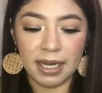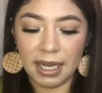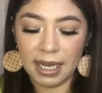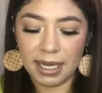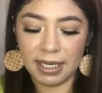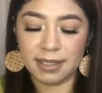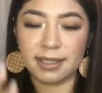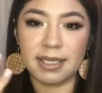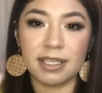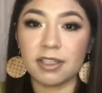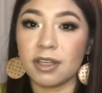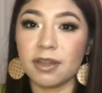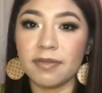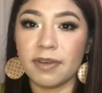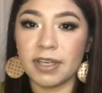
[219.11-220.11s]
It sits on the
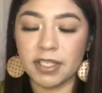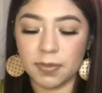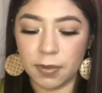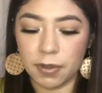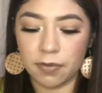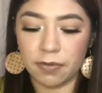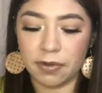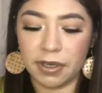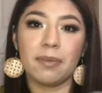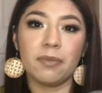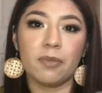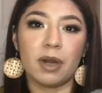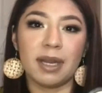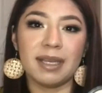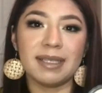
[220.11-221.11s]
face beautifully. I'm
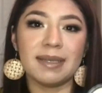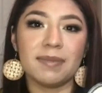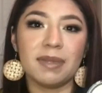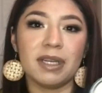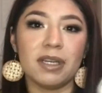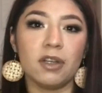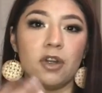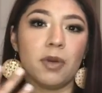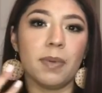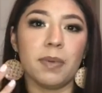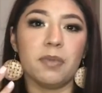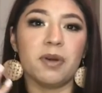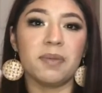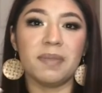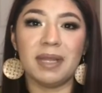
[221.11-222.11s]
wanting something a little bit
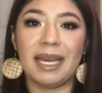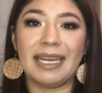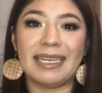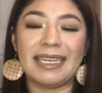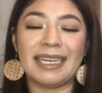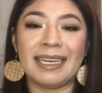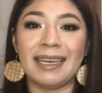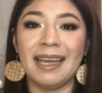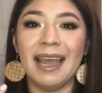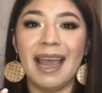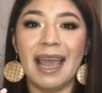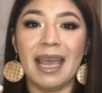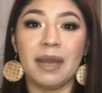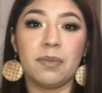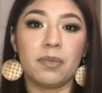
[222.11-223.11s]
more blinding
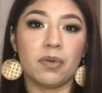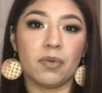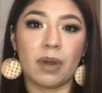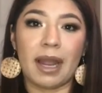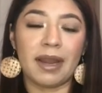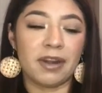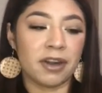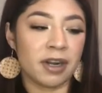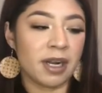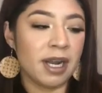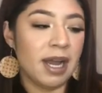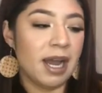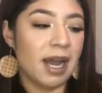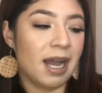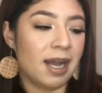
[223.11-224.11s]
and brighter.
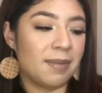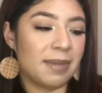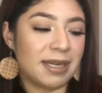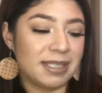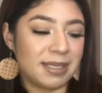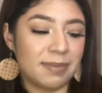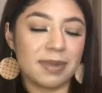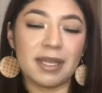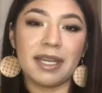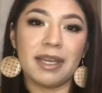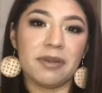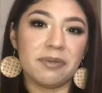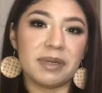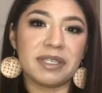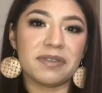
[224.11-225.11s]
I typically
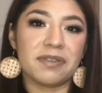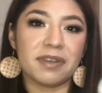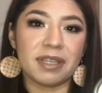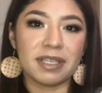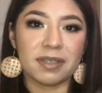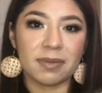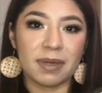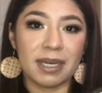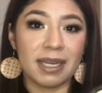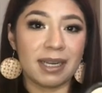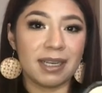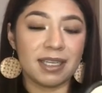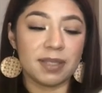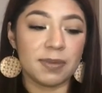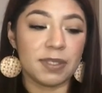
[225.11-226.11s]
reach for this one, and it
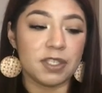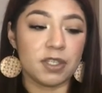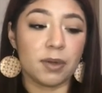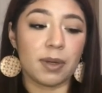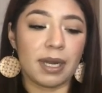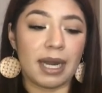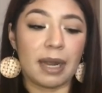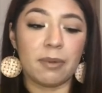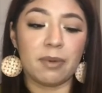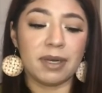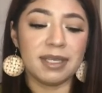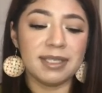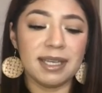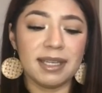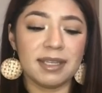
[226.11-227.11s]
has been so good. I want to
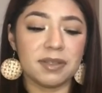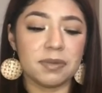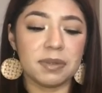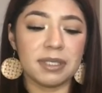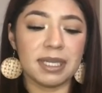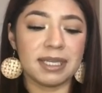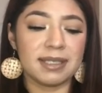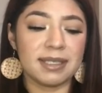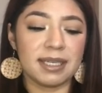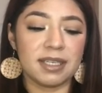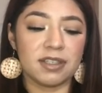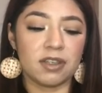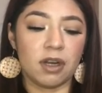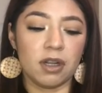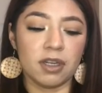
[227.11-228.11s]
say this was
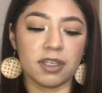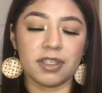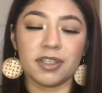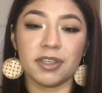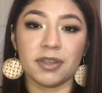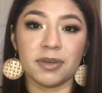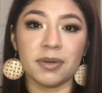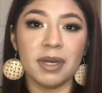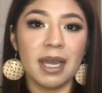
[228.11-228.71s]
$6 too.